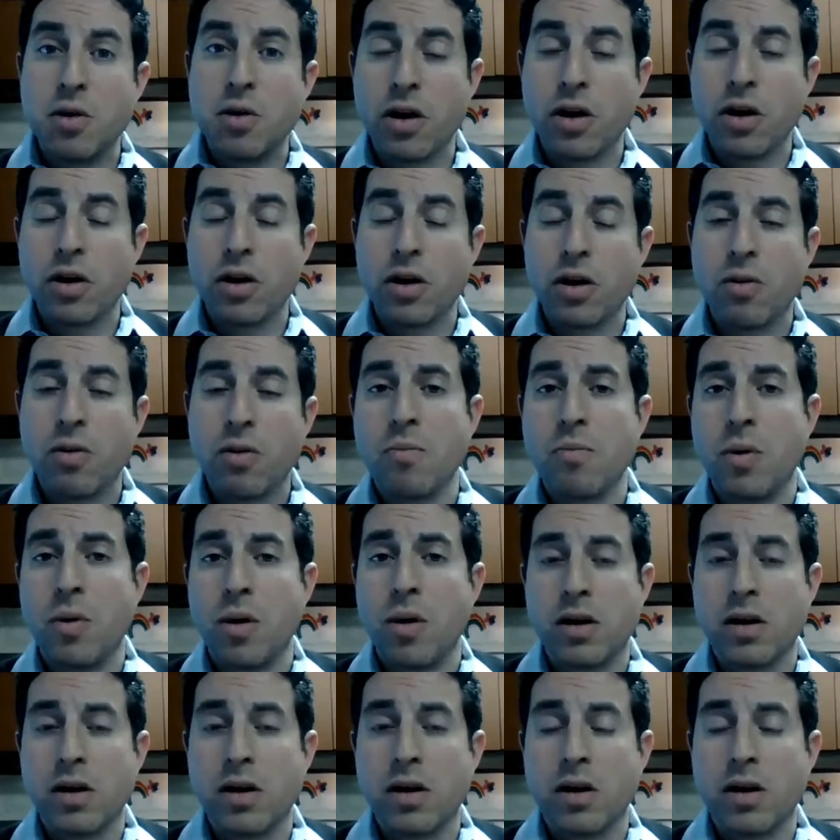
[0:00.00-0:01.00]
Chromebook.
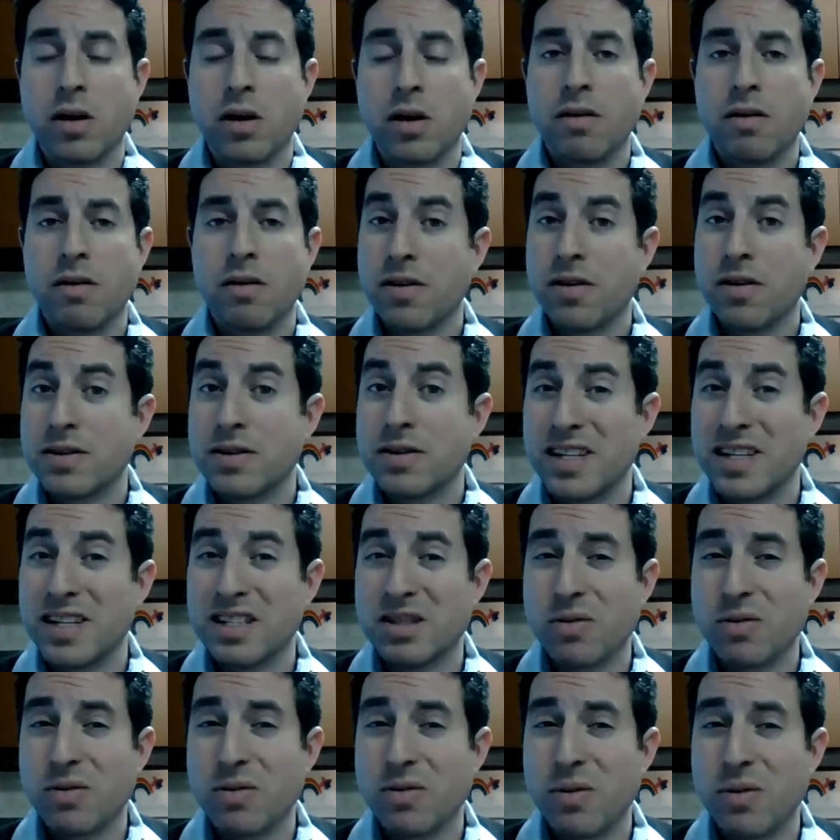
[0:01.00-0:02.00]
For our 6th
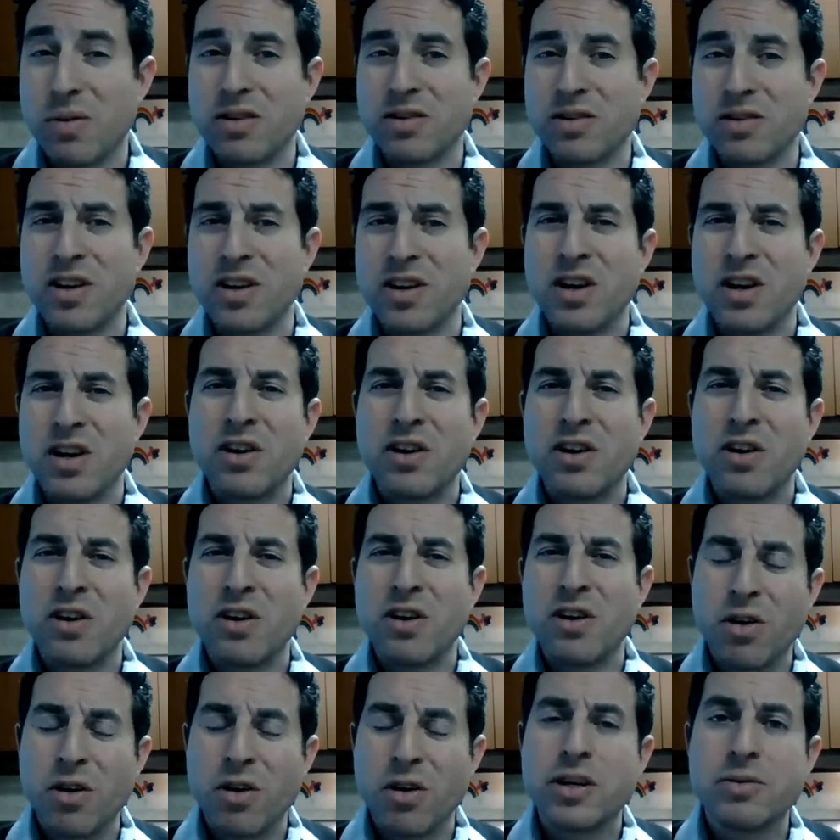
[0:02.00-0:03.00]
graders, you're going
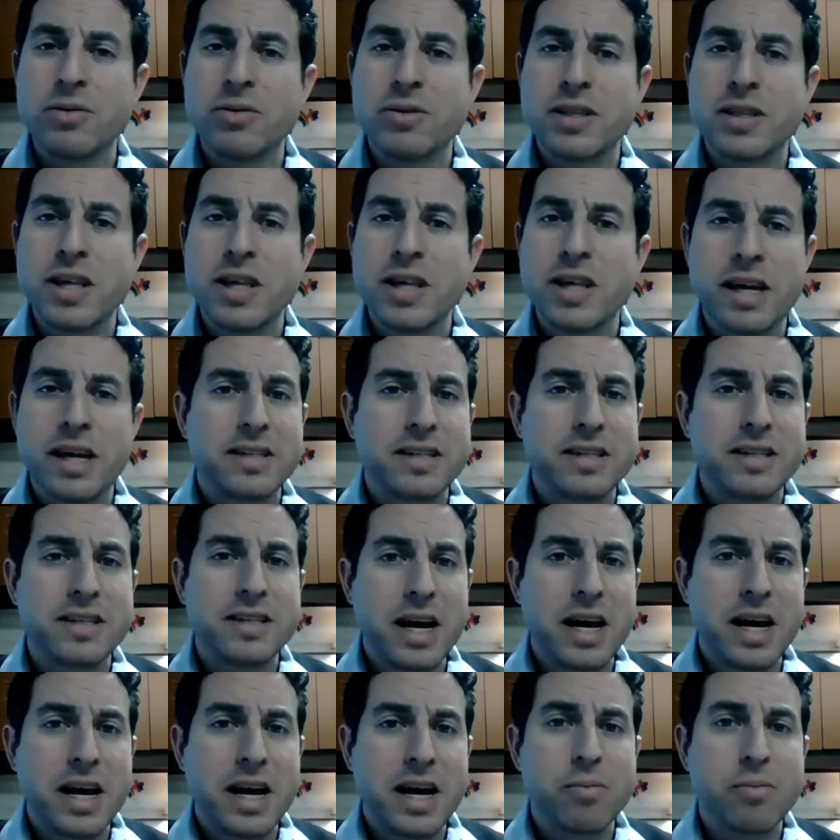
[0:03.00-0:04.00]
to use that same
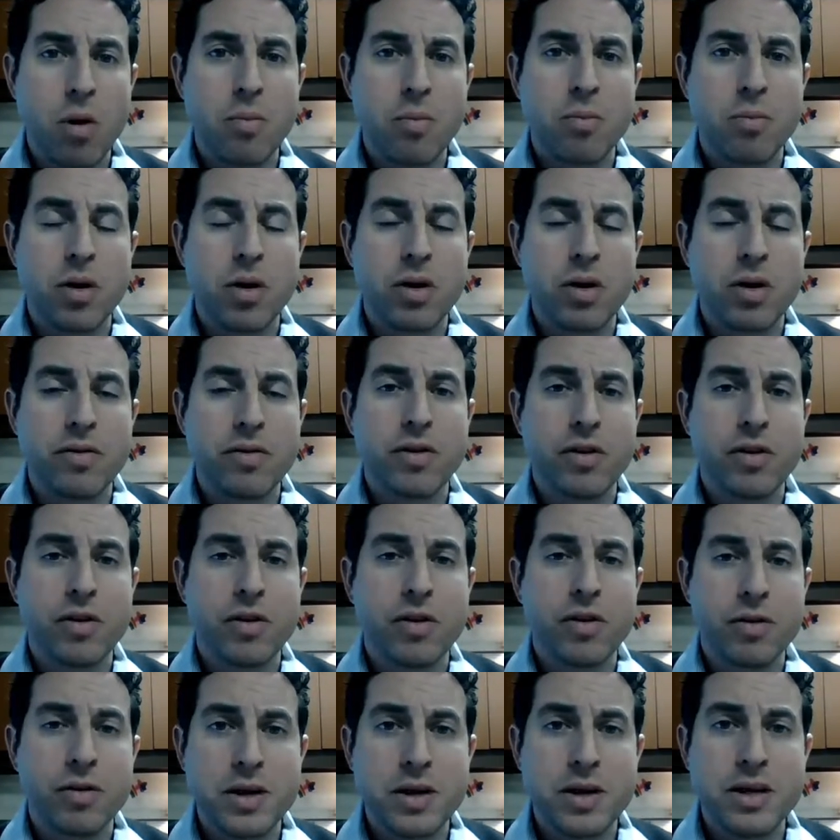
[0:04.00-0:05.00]
Chromebook for 3
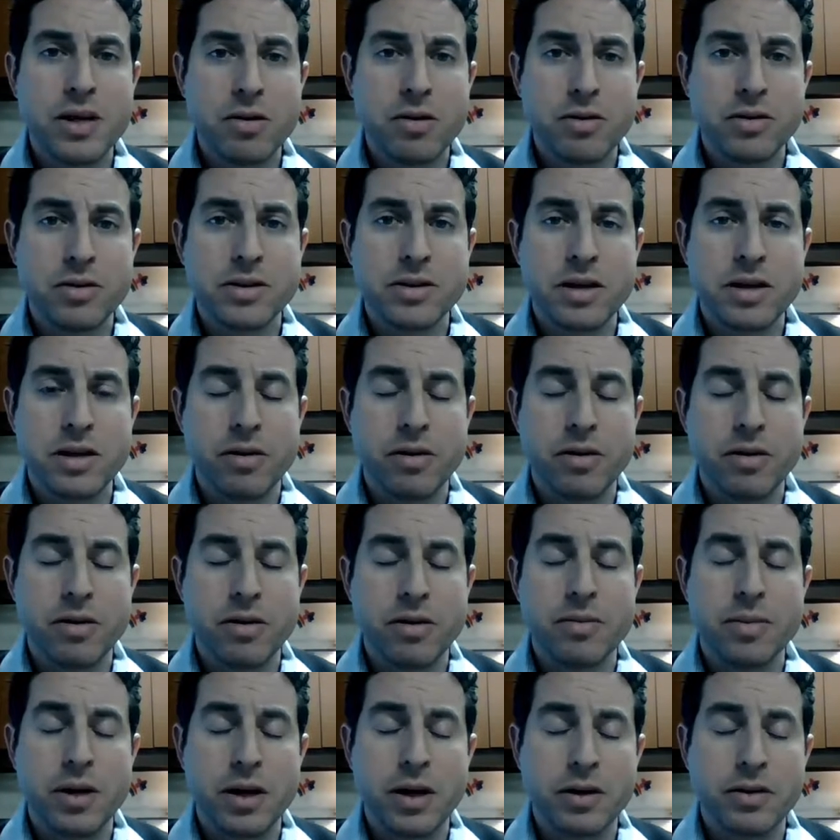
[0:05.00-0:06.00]
years here in
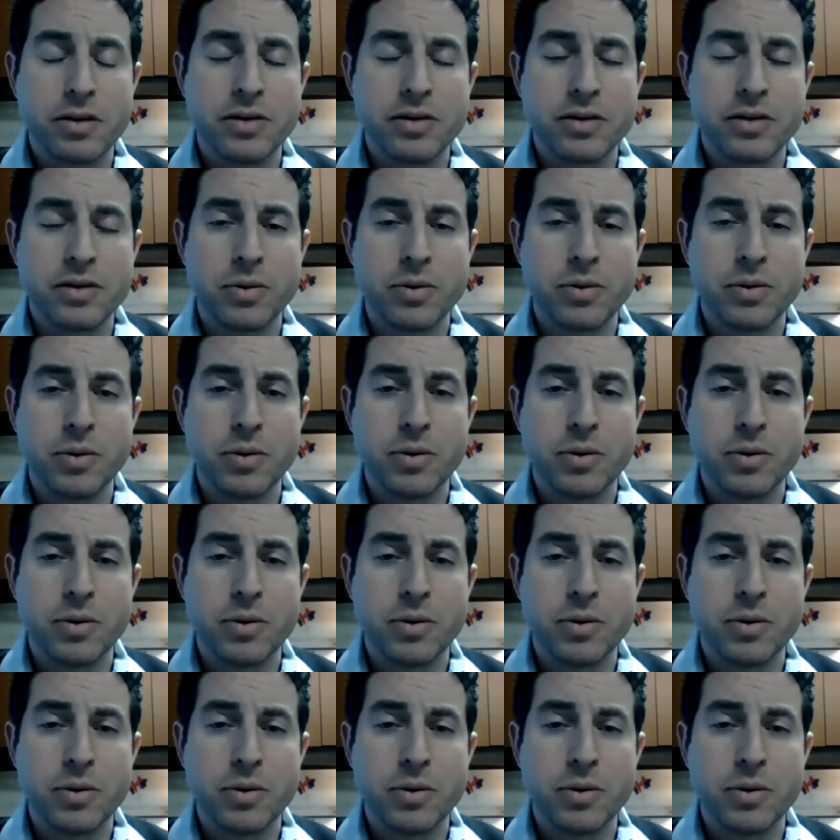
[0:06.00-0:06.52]
middle school.